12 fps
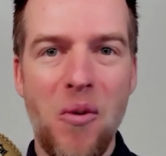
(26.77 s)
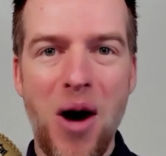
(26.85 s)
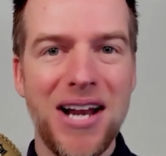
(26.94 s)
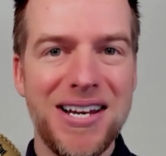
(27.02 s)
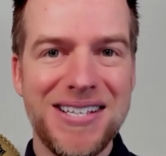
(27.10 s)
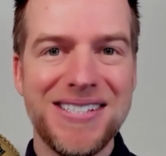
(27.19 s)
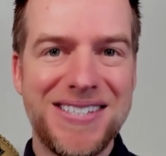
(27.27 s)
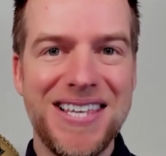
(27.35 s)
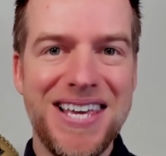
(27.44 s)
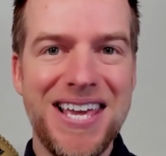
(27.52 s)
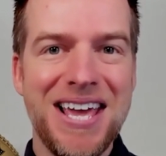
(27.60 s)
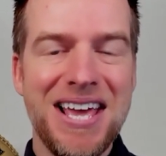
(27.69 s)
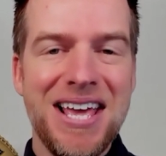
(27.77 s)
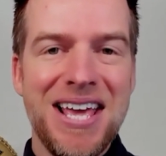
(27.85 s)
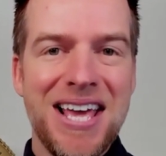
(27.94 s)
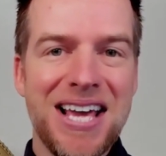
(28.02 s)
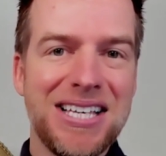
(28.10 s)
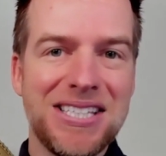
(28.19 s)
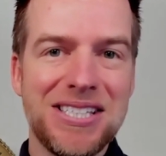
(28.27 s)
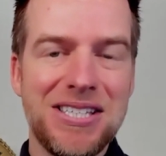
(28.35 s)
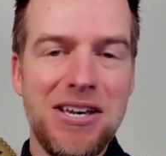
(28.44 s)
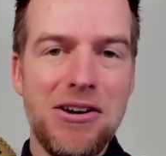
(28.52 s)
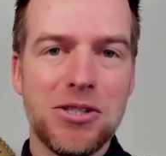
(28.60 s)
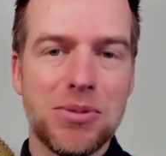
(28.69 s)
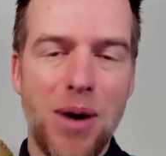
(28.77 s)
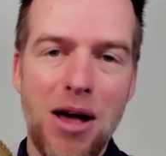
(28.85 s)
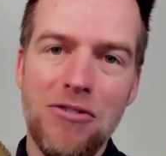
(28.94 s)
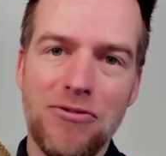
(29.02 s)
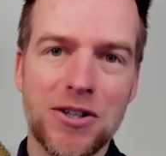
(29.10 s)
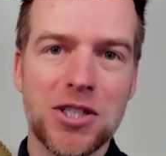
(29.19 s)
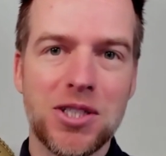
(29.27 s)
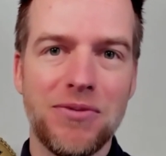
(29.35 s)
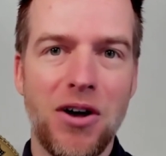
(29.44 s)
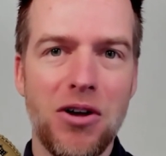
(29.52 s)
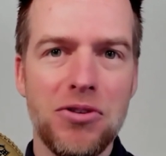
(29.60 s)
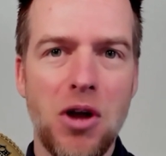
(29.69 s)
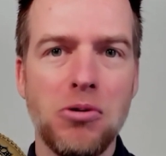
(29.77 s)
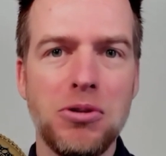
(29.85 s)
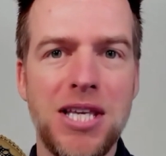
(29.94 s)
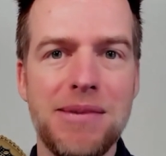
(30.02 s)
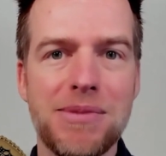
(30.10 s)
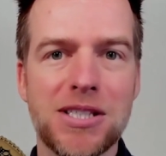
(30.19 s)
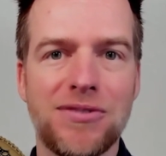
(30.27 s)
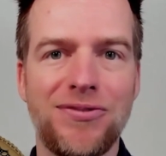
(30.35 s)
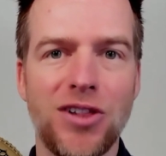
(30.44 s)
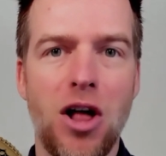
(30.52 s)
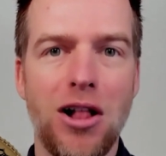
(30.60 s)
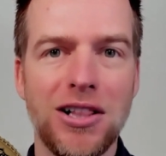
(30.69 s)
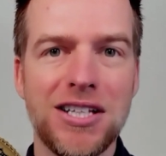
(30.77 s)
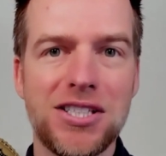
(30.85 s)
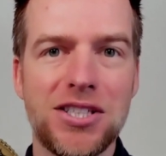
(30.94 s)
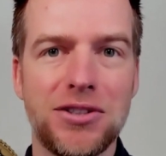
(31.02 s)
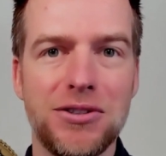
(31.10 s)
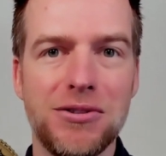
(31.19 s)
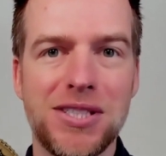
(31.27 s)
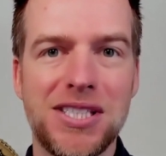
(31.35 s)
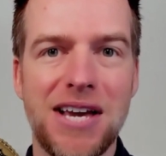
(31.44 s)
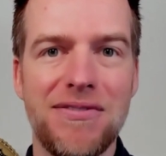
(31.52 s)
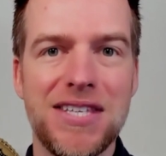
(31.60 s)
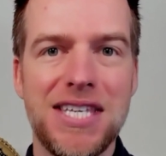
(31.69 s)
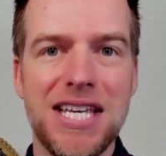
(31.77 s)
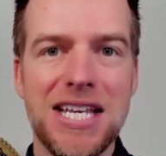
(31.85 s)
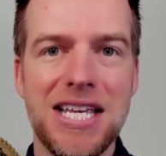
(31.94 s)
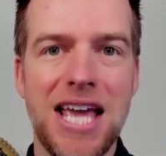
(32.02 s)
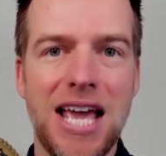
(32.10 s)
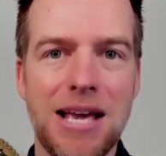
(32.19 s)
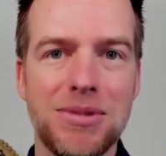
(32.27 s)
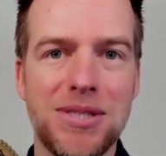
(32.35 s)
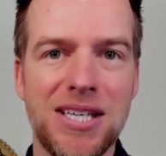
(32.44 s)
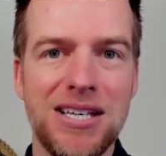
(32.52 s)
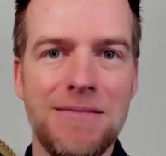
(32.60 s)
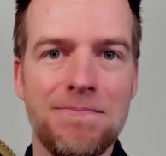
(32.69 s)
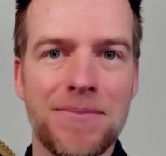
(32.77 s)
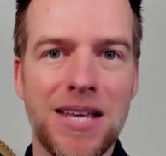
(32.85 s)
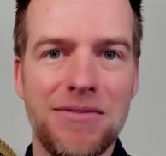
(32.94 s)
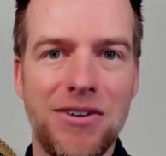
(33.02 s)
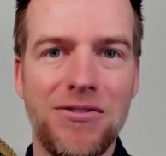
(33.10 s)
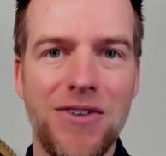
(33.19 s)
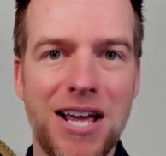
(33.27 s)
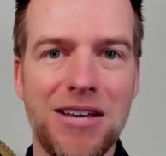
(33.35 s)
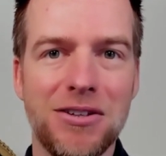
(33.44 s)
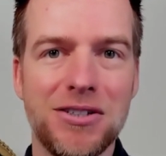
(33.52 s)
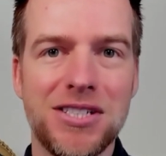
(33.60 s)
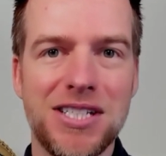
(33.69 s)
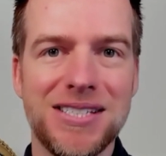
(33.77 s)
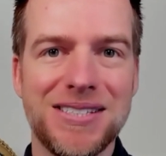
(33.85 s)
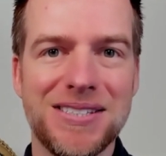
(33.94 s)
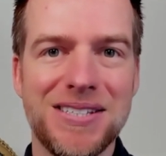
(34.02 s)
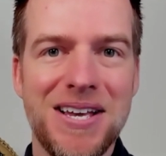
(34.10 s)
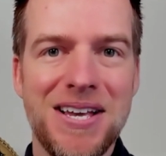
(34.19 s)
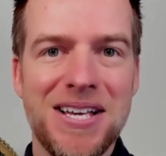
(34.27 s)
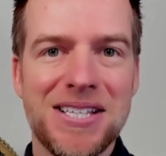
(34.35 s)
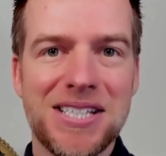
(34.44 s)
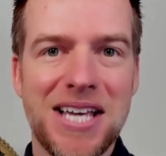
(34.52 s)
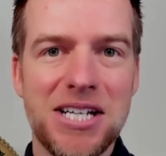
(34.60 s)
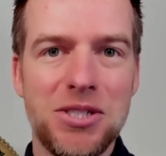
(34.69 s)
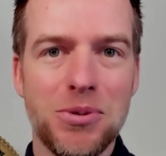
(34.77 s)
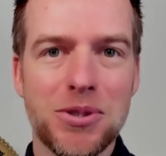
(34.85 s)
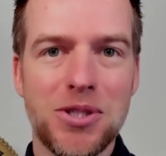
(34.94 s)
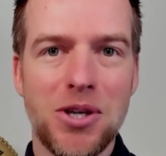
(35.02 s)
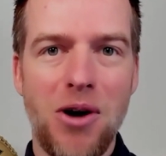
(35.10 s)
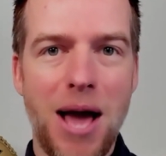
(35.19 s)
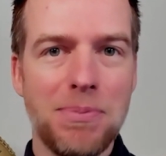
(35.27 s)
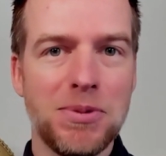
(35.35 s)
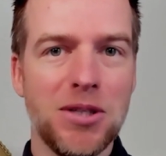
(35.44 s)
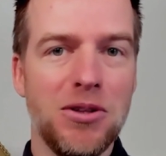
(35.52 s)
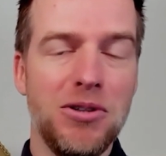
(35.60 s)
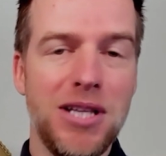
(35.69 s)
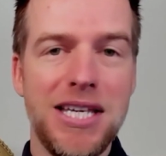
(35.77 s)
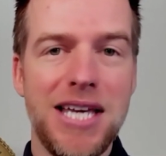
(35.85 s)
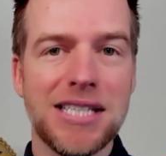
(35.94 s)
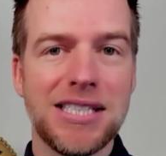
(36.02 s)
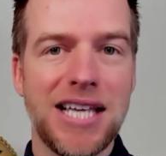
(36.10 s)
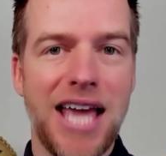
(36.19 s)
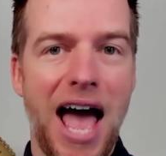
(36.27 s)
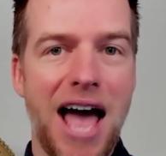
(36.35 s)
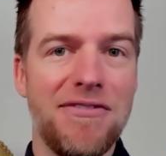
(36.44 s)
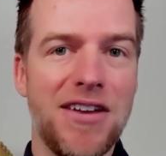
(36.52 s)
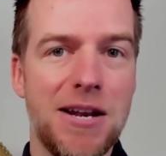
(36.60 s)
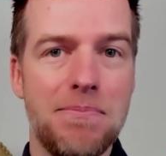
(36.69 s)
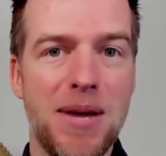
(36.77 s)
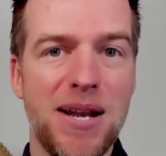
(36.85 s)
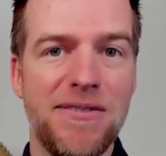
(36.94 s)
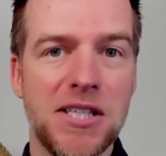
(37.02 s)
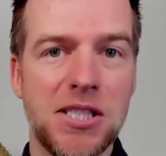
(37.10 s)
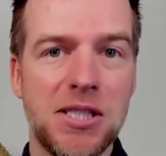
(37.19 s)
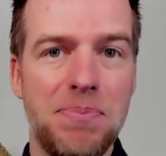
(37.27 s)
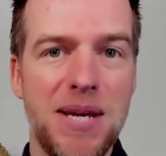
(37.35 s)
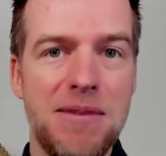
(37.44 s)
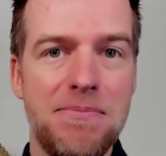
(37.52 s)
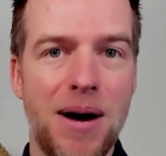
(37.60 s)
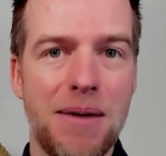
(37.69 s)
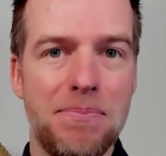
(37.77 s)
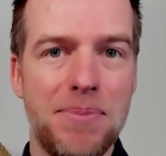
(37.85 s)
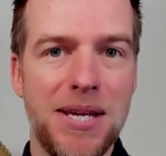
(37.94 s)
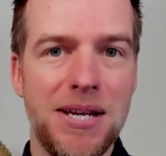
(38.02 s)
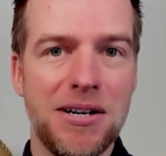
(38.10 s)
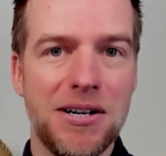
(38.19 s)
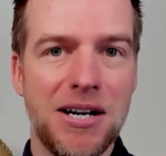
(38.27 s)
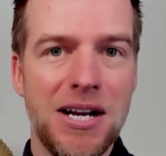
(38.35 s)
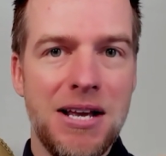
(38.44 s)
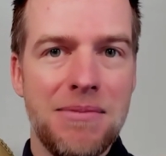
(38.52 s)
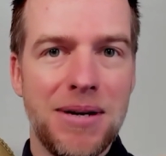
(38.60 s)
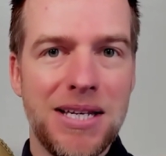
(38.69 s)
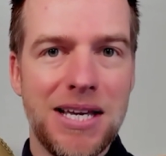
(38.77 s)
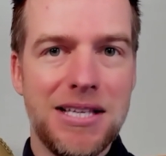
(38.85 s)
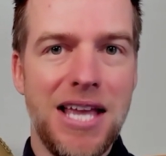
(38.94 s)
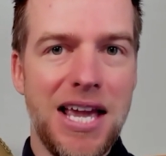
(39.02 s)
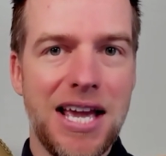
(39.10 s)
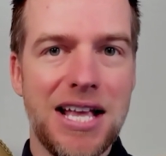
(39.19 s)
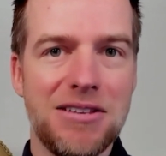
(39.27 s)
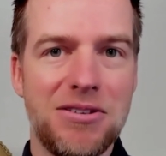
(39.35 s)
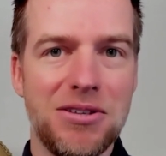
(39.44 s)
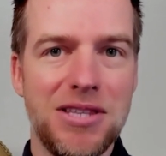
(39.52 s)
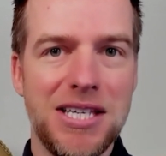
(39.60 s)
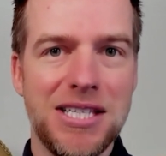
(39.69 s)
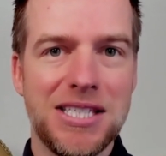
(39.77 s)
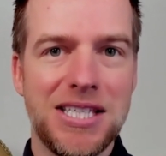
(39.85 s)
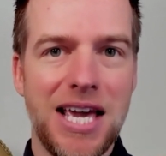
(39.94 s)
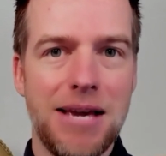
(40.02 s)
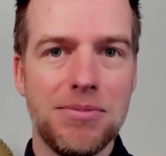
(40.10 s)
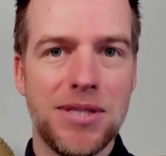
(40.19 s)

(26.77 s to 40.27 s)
What is the excuse? Well, first of all, no team is flawless through 17 games of a regular season schedule. So, absolutely, yes, they have hit a bit of a speed bump here, but you dig into these games.